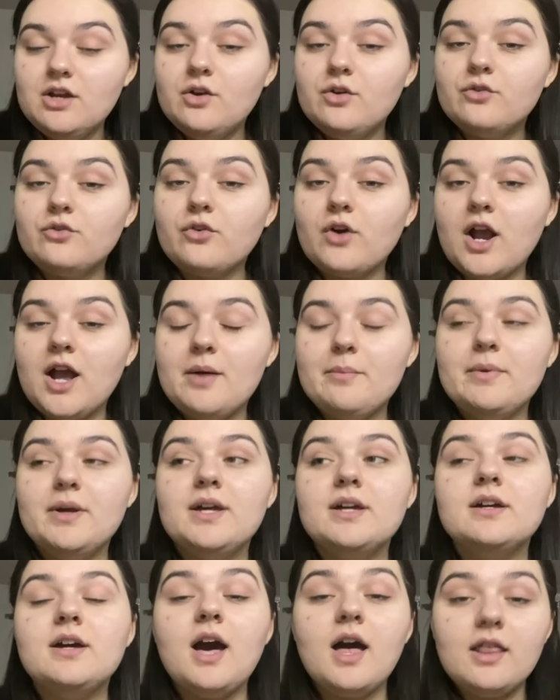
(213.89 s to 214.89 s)
from
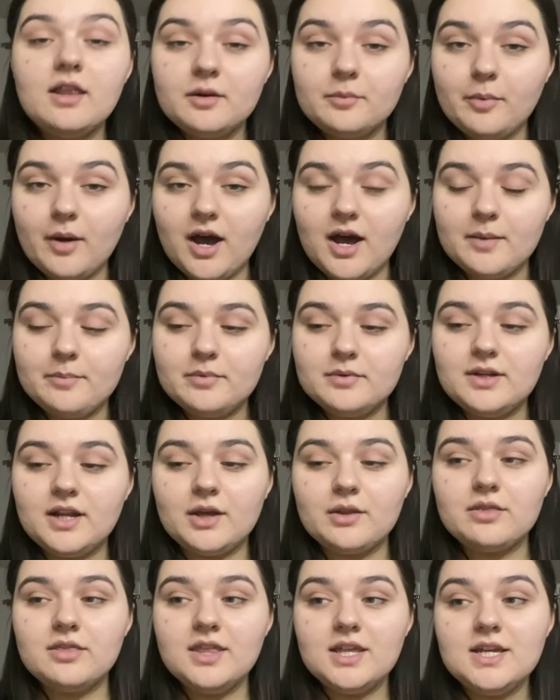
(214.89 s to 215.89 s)
ColourPop. Now
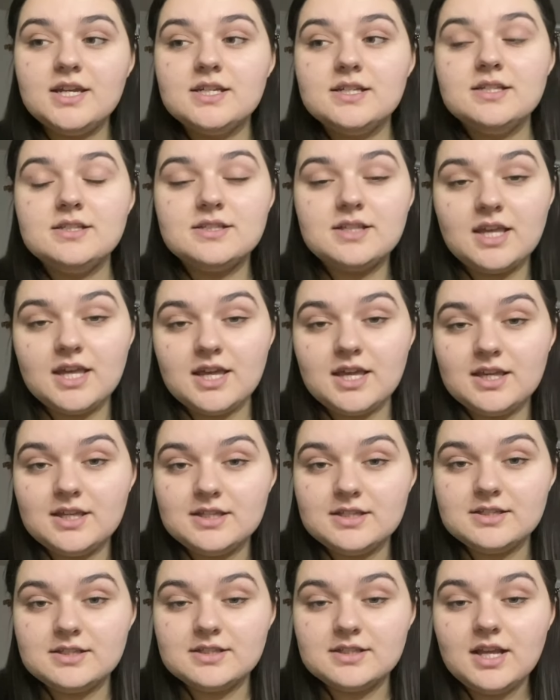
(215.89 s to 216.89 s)
this
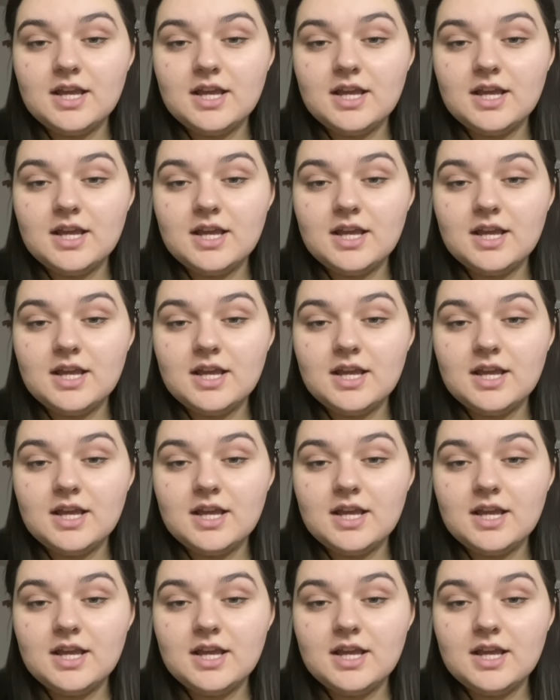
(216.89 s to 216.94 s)
is